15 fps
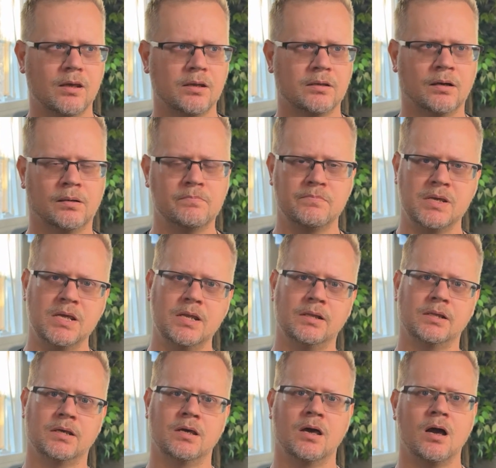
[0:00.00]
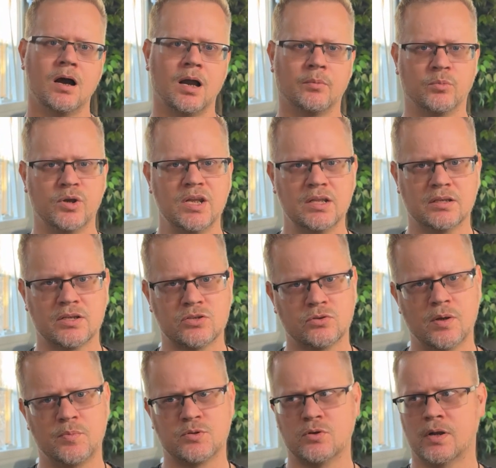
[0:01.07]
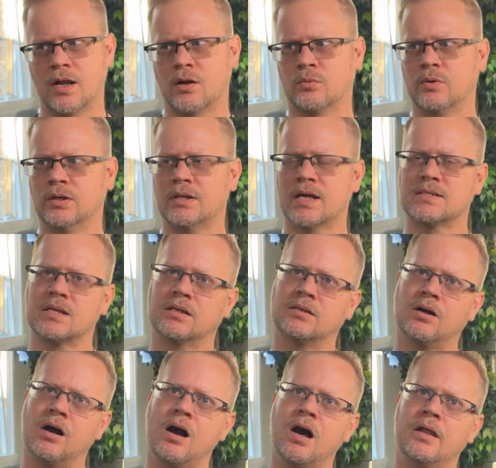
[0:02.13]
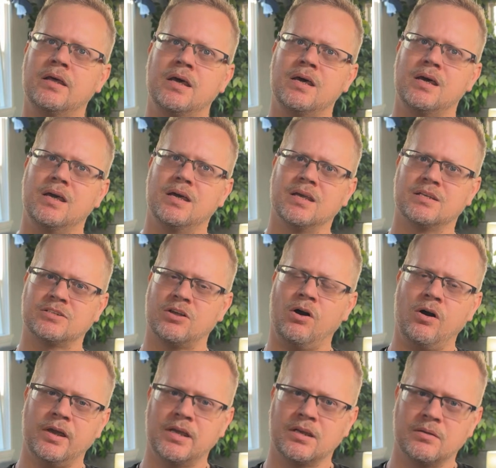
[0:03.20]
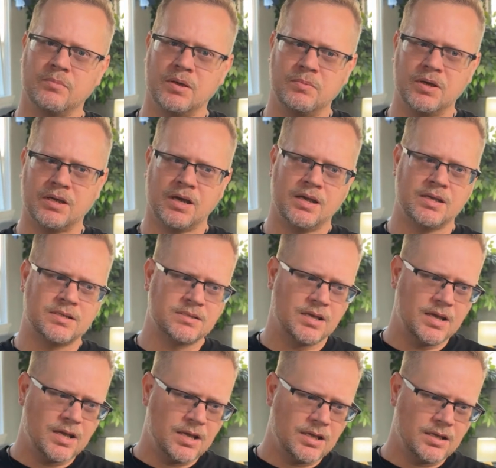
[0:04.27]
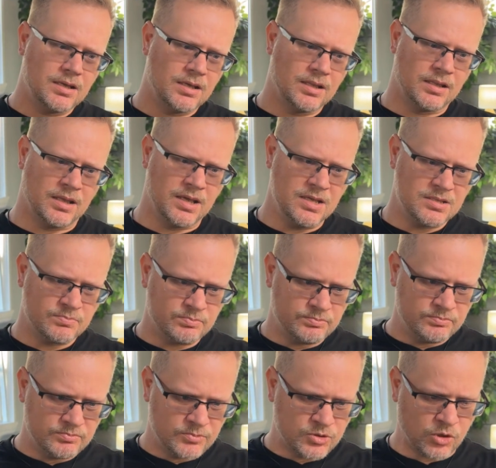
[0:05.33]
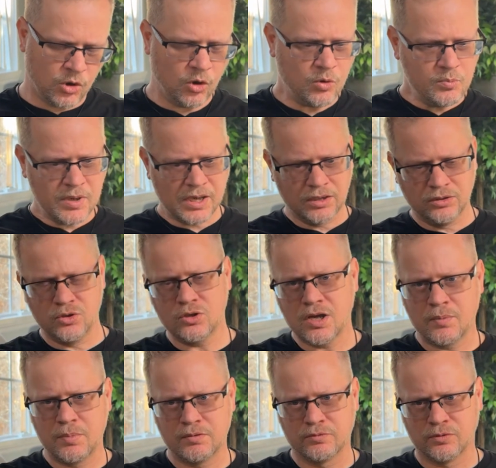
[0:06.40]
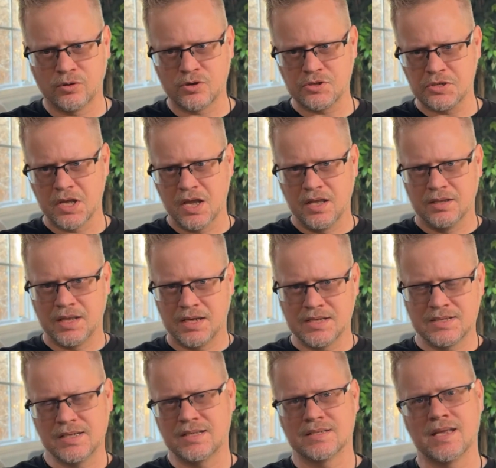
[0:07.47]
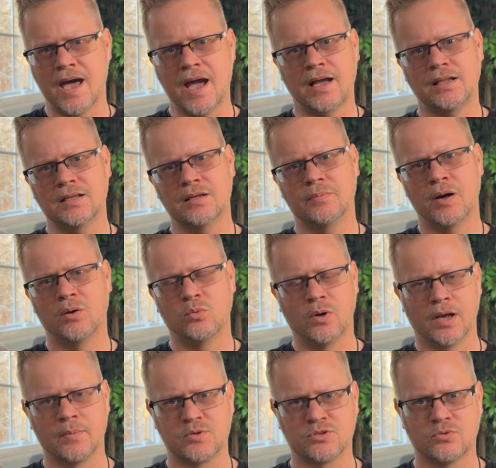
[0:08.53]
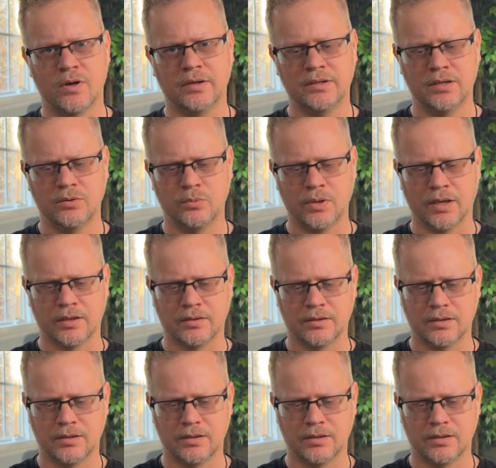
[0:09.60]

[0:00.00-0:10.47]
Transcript: Now immediately I'm reading the scripture and I realize that God is talking to me because He's told me to look up a verse that is exactly about what I'm struggling with.